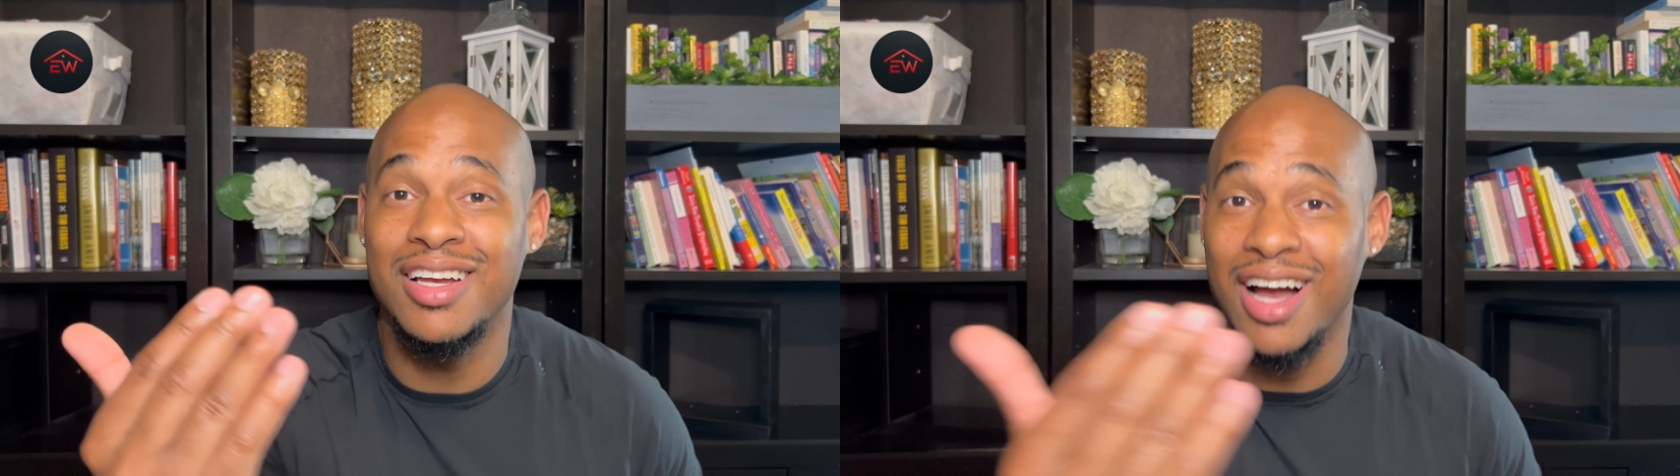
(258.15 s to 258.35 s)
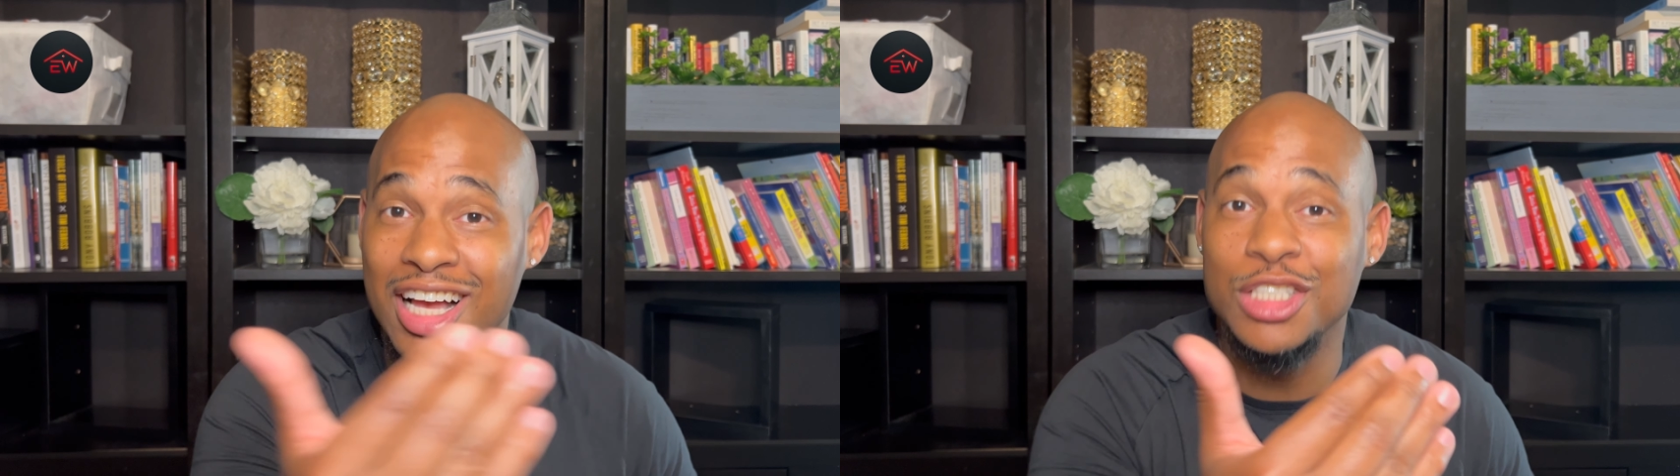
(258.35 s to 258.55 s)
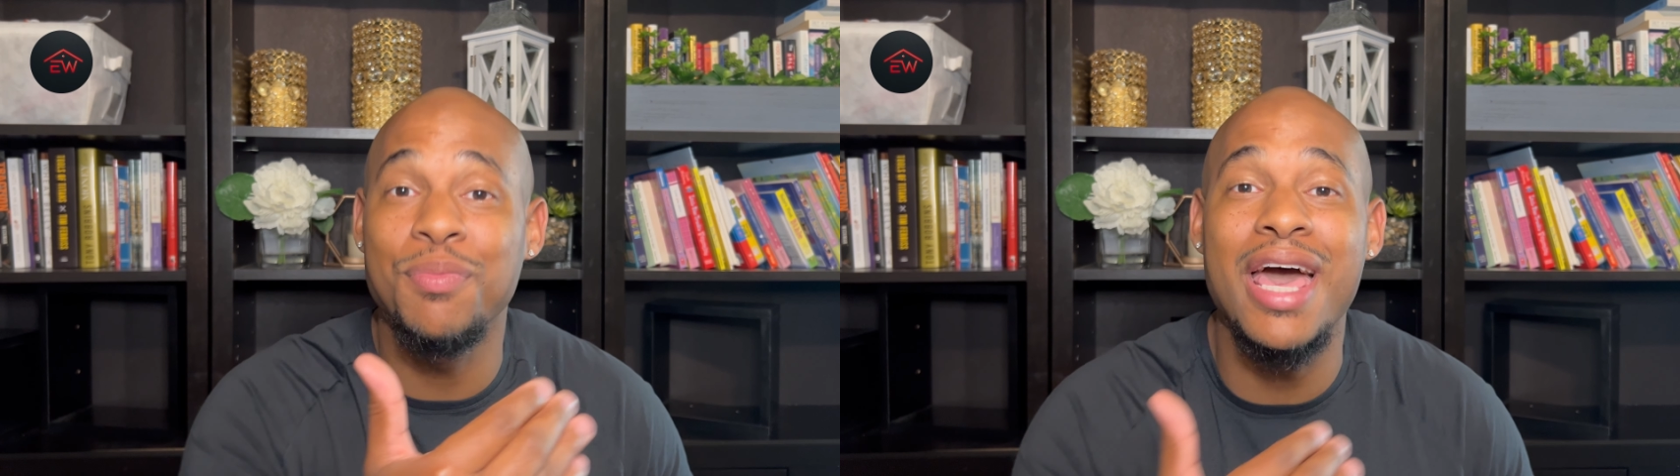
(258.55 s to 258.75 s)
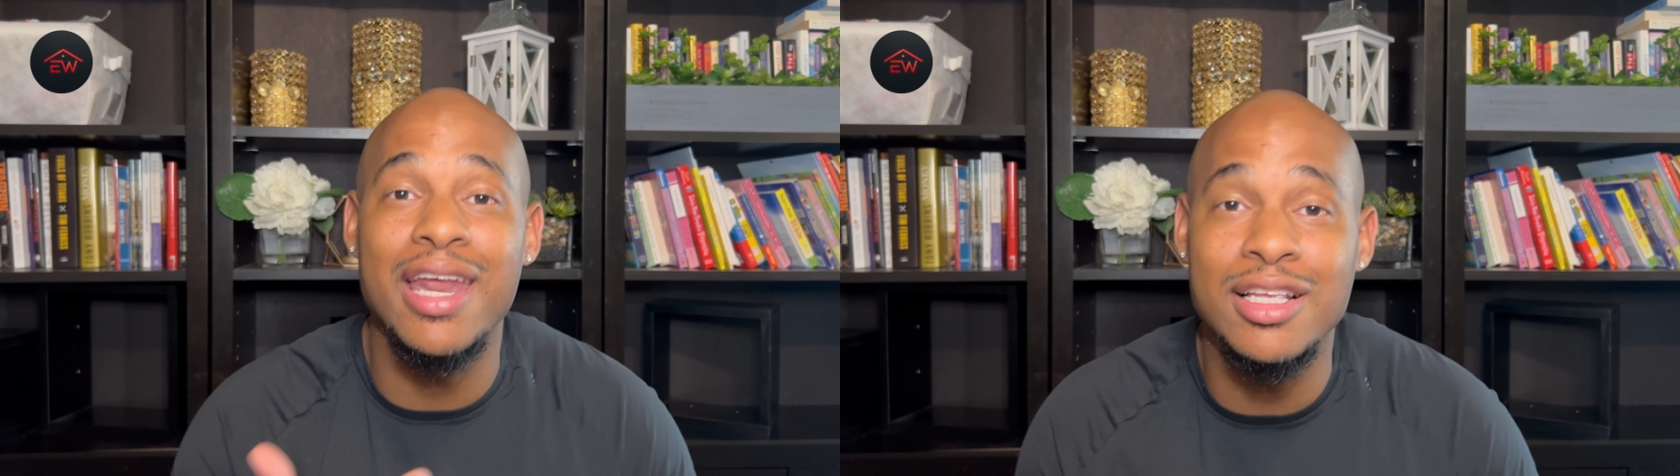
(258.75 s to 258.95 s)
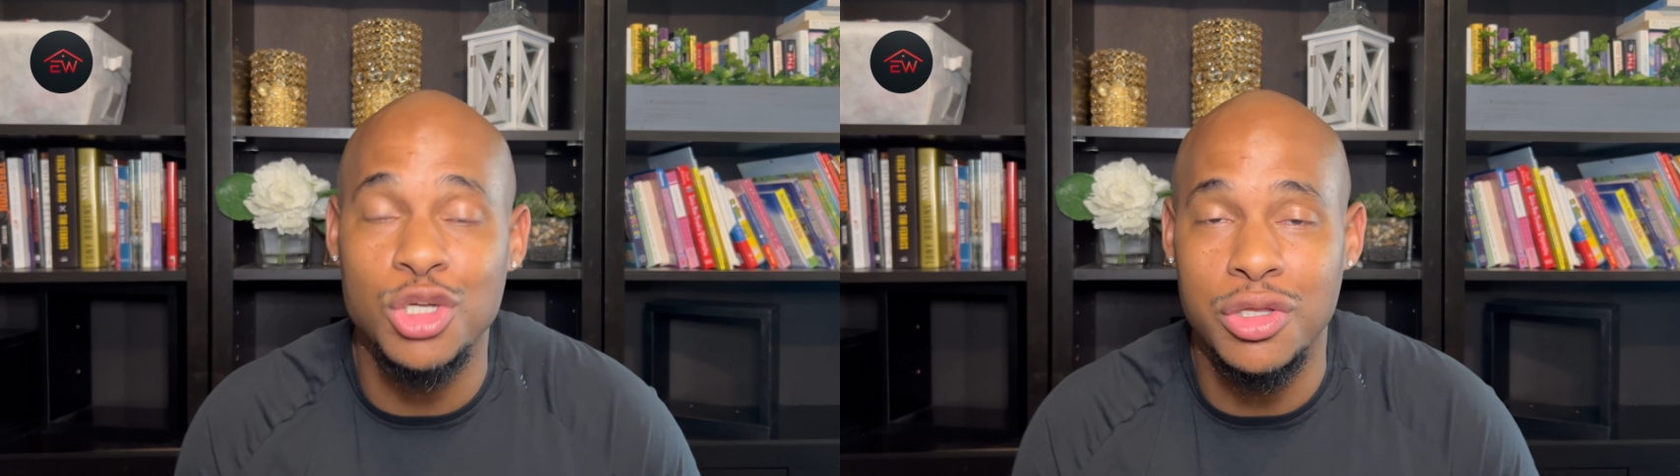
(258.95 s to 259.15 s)

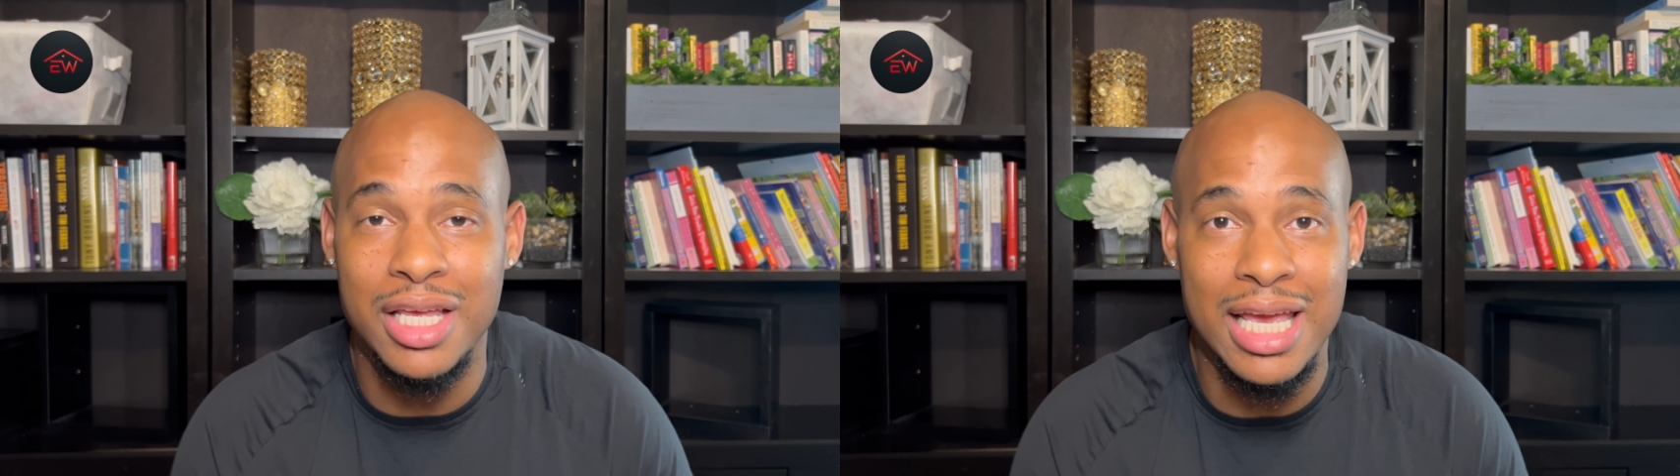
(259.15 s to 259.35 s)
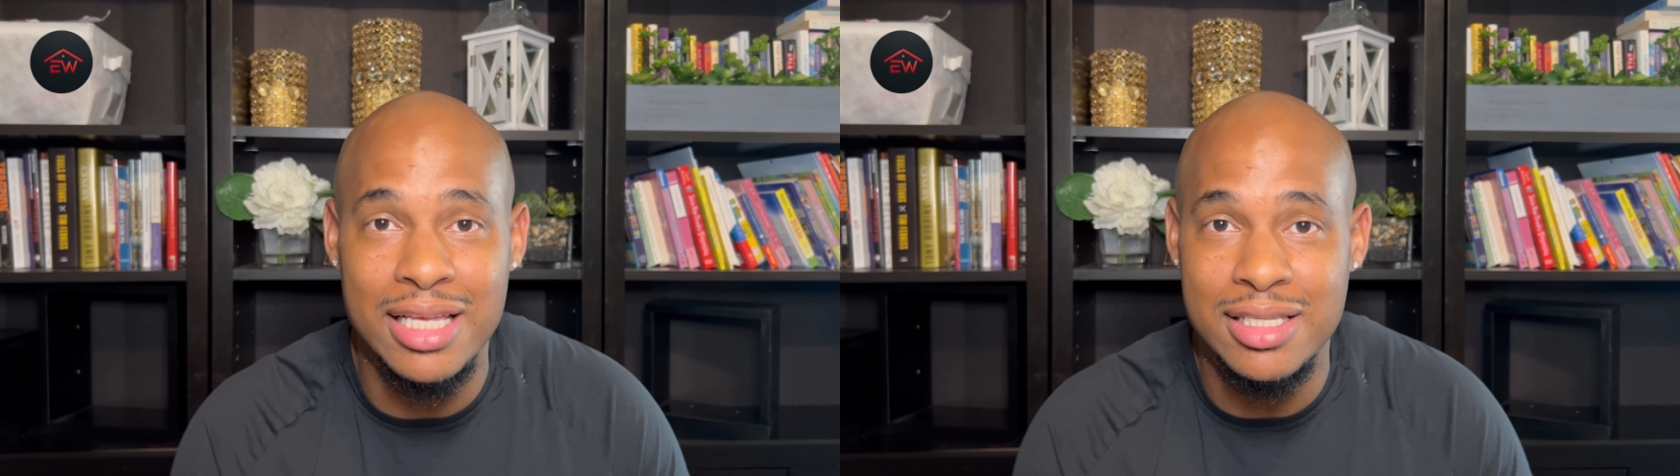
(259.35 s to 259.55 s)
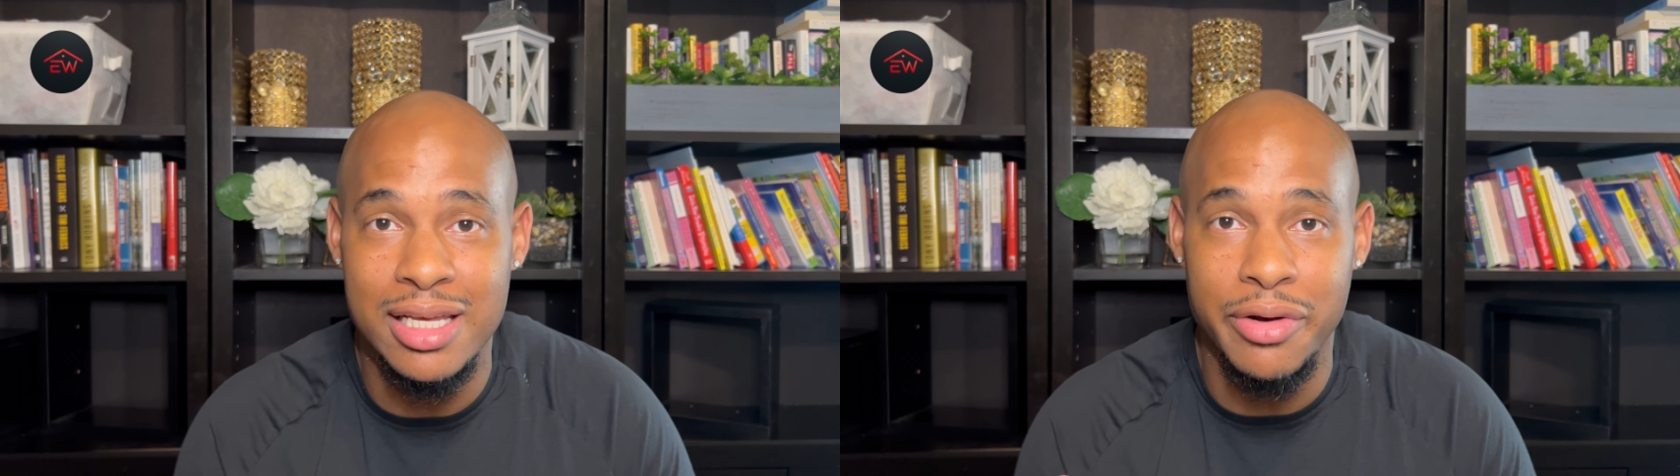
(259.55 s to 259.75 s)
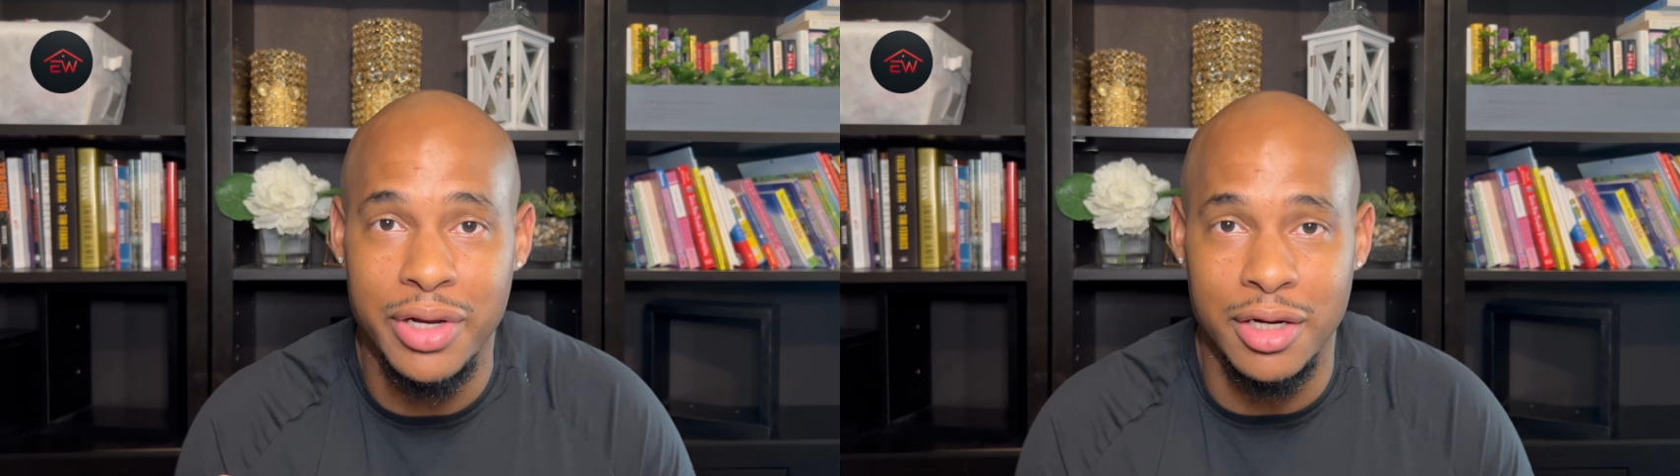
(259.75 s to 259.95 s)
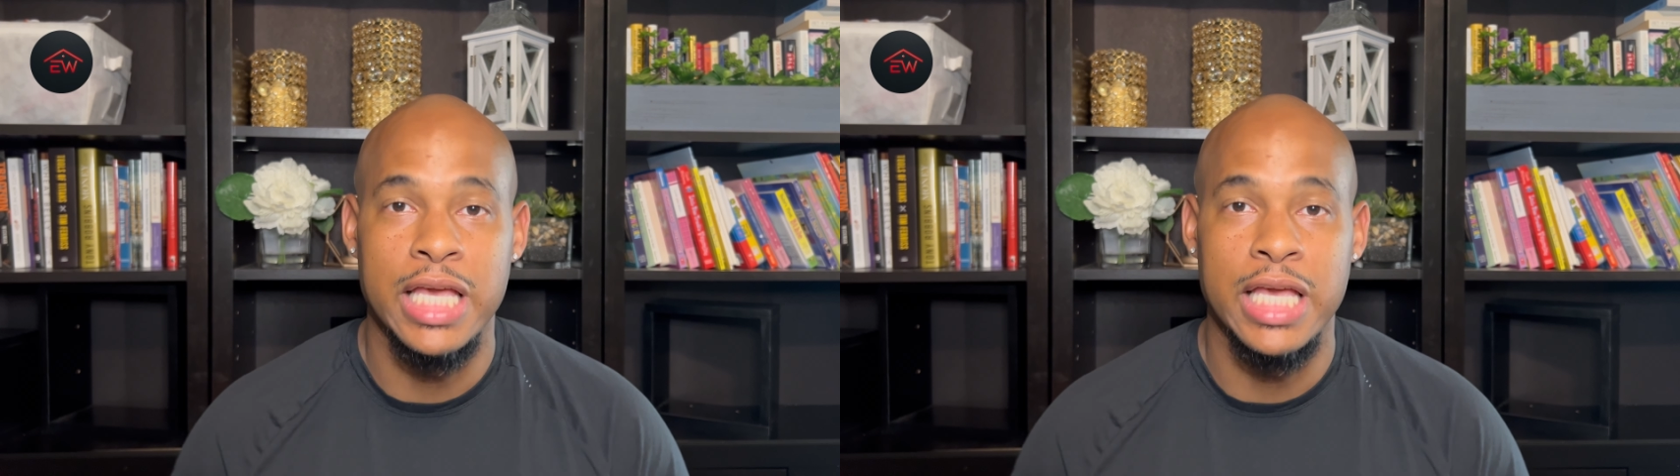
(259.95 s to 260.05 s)
cosmetics on the interior.